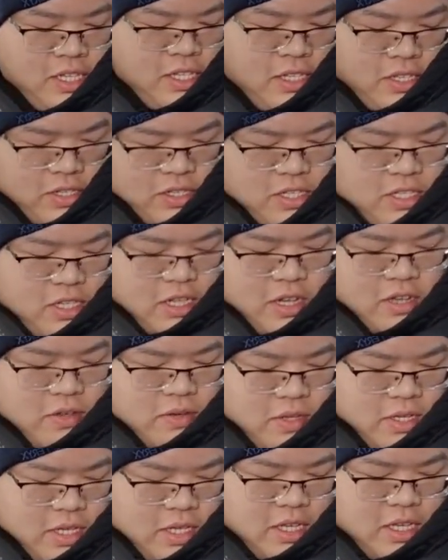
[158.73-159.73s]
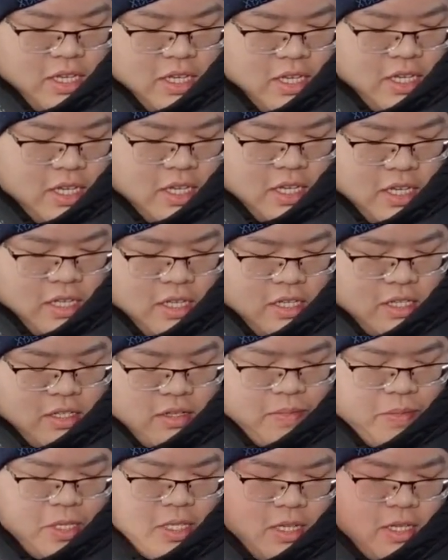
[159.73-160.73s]
So
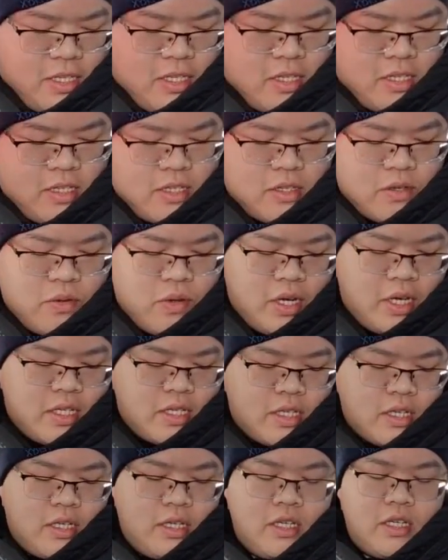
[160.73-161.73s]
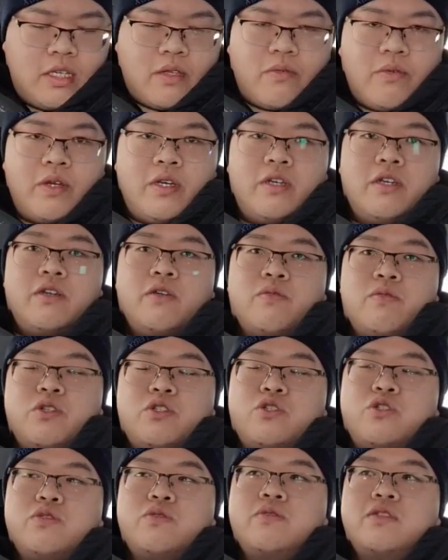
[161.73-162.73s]
basically I think it's quite good. We
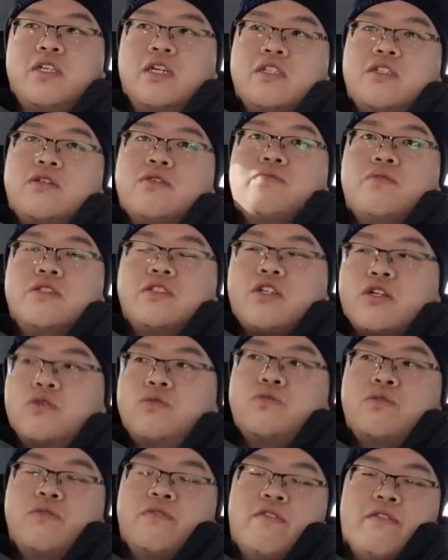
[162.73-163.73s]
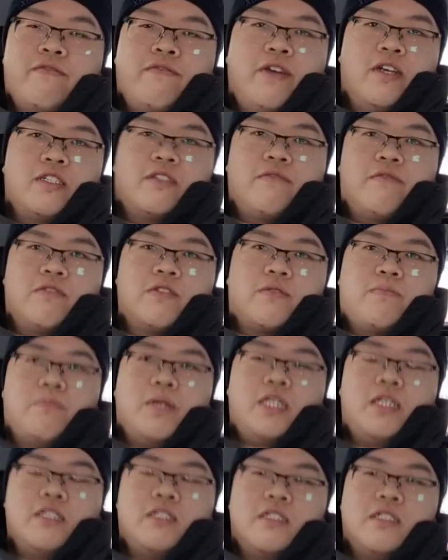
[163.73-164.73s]
shoot that during the Goudu festival
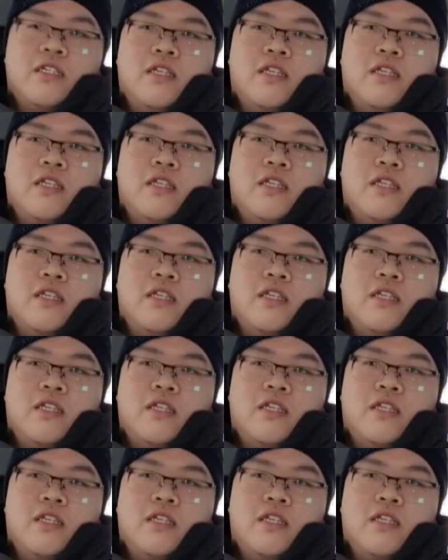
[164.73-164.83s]
speed.